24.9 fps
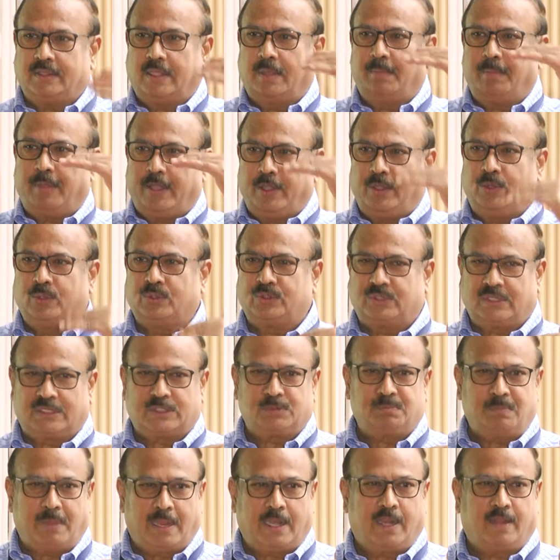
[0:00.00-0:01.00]
They reduced the
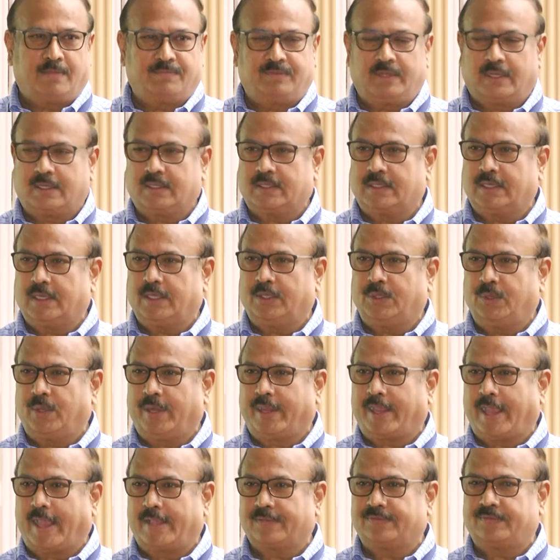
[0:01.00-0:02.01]
smell of that
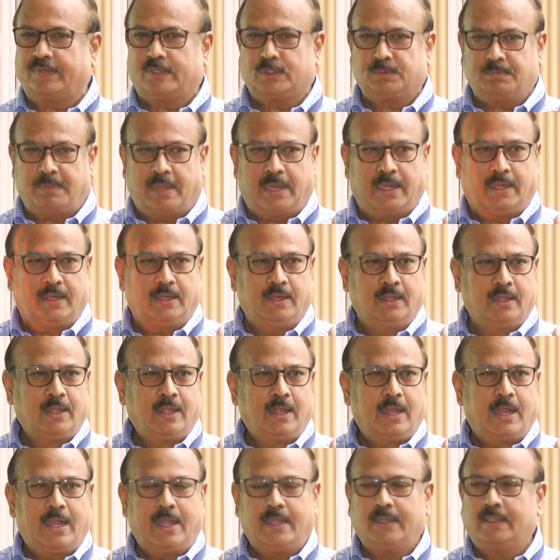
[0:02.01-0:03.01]
uric acid smell,
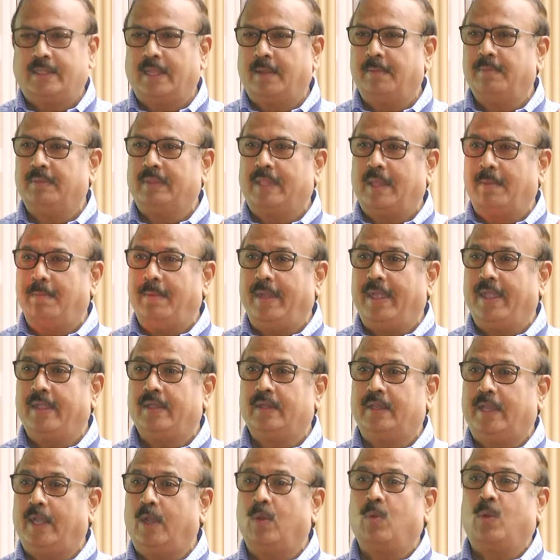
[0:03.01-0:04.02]
and then
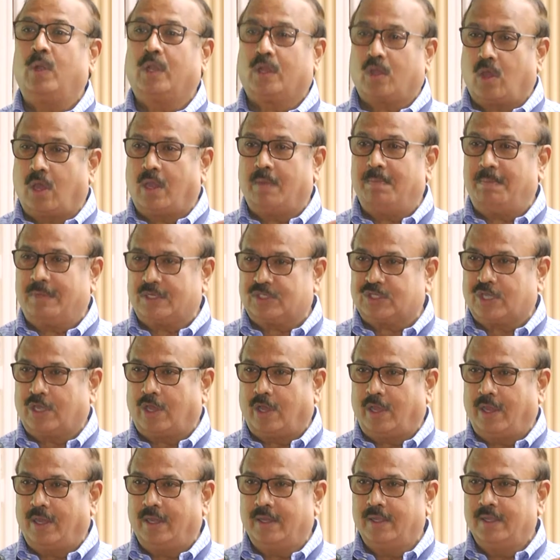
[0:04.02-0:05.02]
they don't want to call mustard
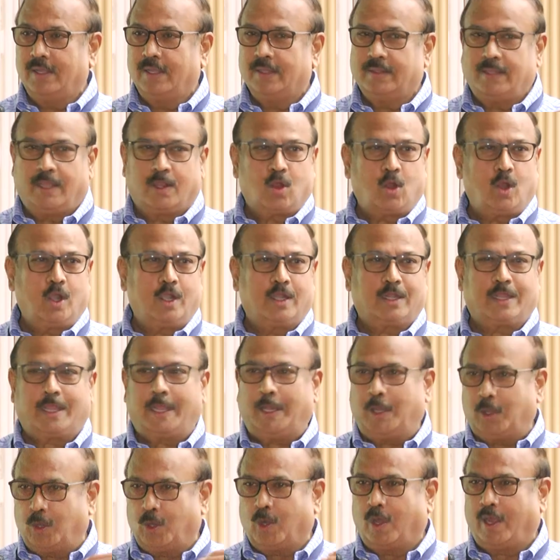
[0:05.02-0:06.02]
oil, they call
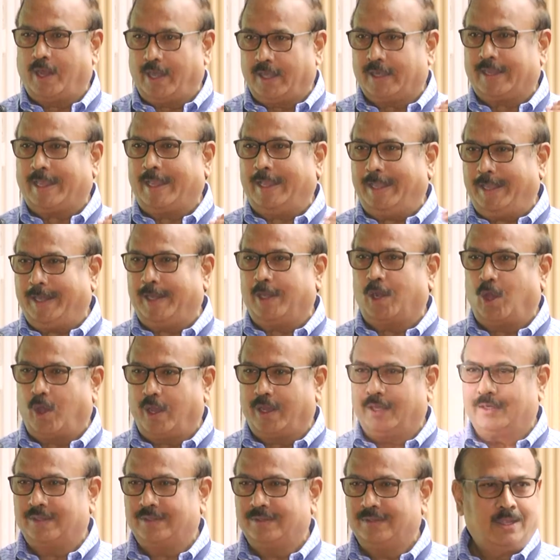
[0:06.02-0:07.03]
canola oil, Canadian
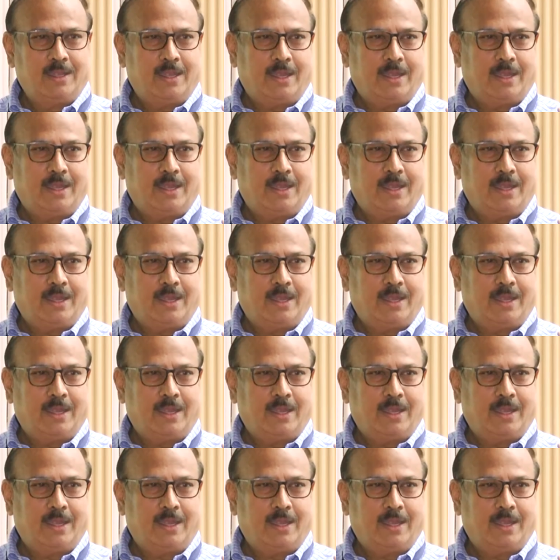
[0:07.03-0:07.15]
oil.